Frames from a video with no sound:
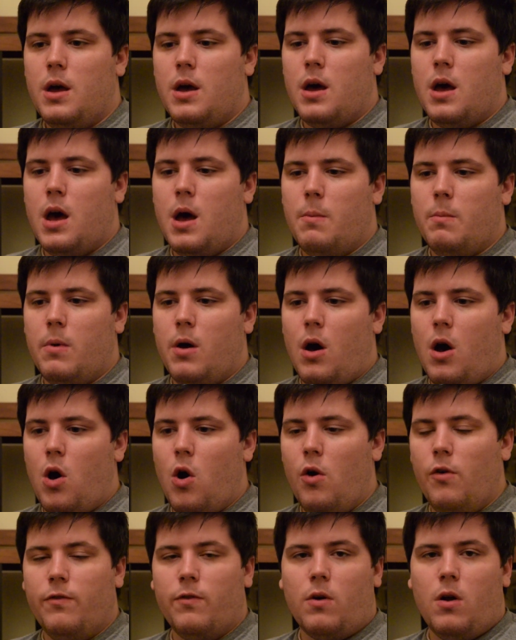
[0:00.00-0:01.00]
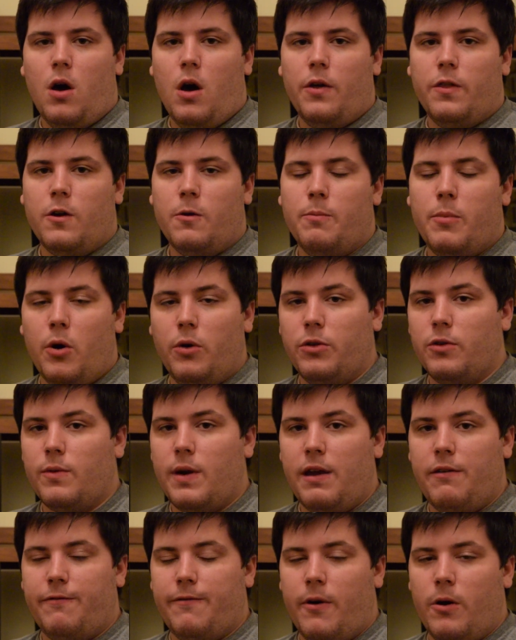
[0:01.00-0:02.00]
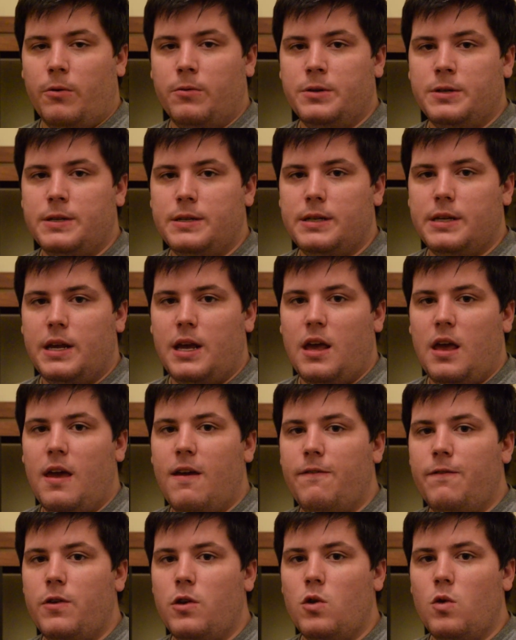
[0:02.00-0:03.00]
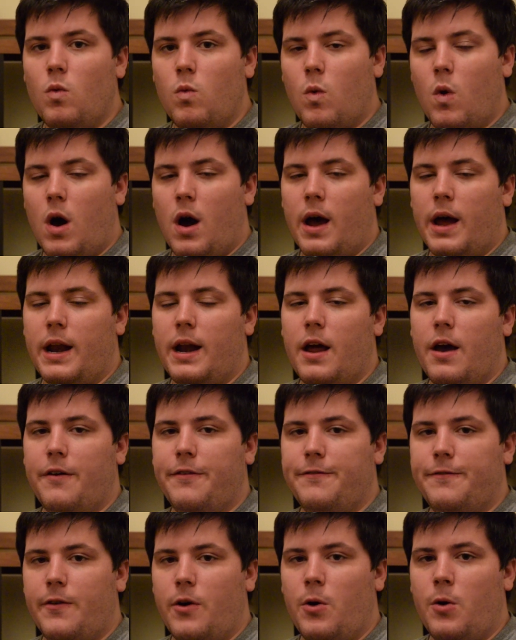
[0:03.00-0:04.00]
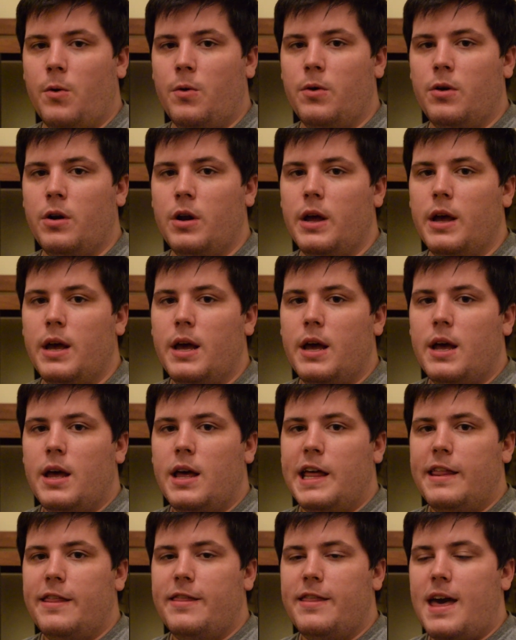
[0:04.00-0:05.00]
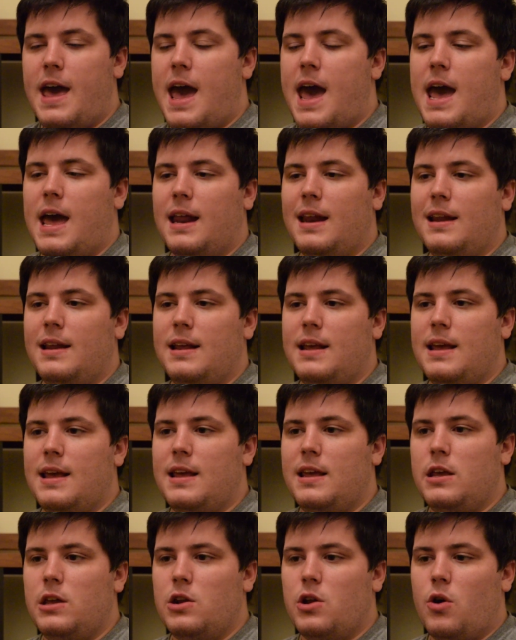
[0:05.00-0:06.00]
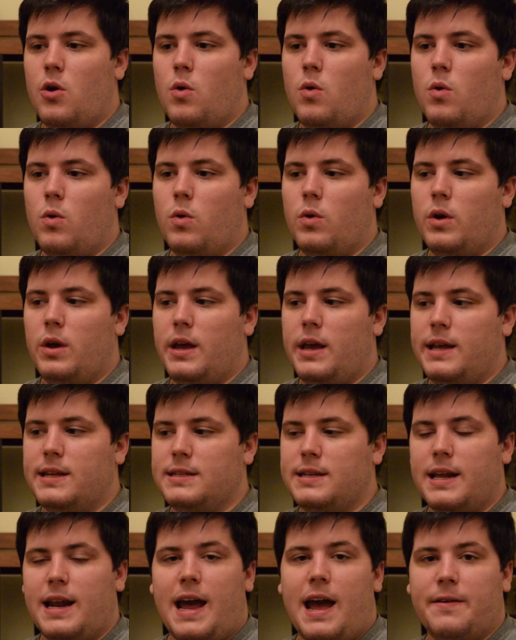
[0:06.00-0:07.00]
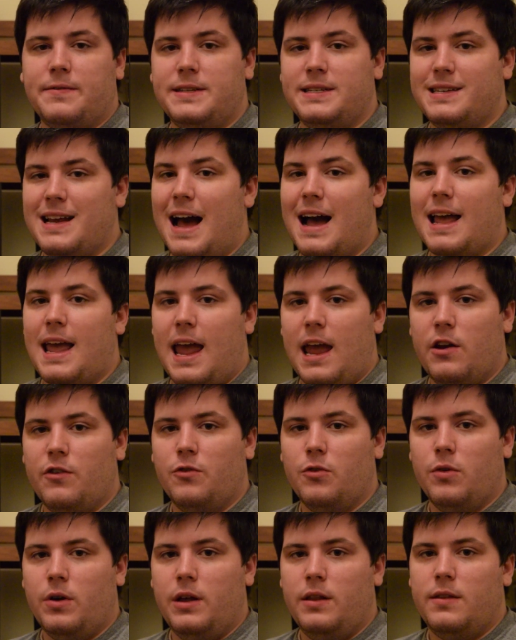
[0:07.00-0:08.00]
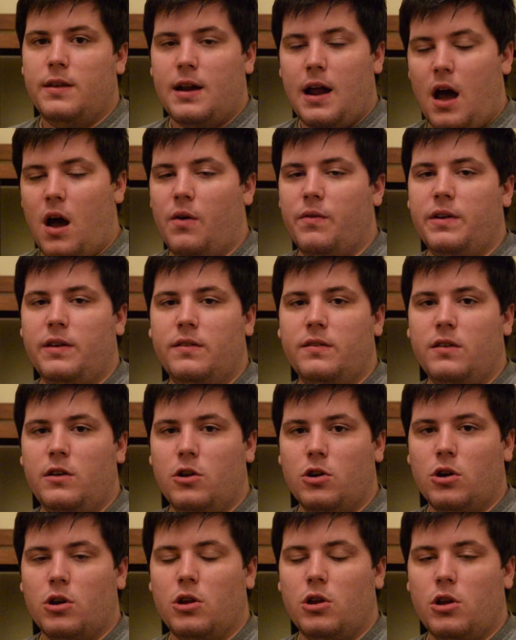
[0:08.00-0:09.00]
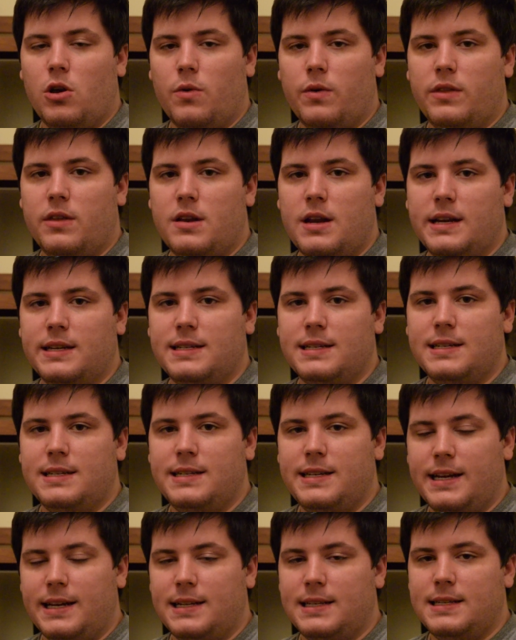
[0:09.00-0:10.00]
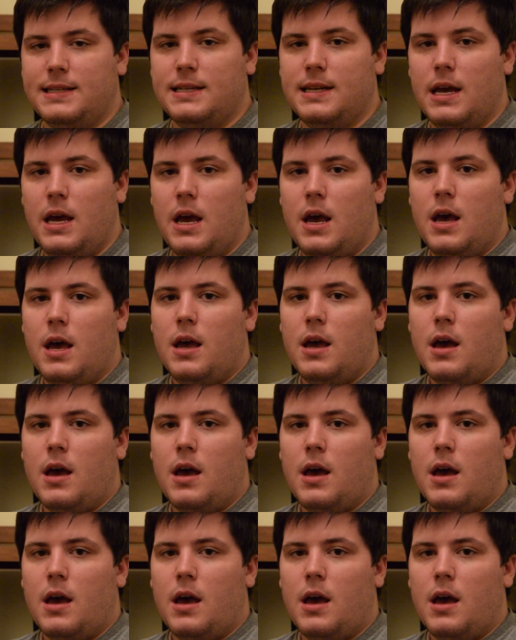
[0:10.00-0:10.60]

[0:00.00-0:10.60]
Overall, they're both great phones. If you want a phone that, you know, is going to have stock Android, then obviously you're going to go with the Nexus 6.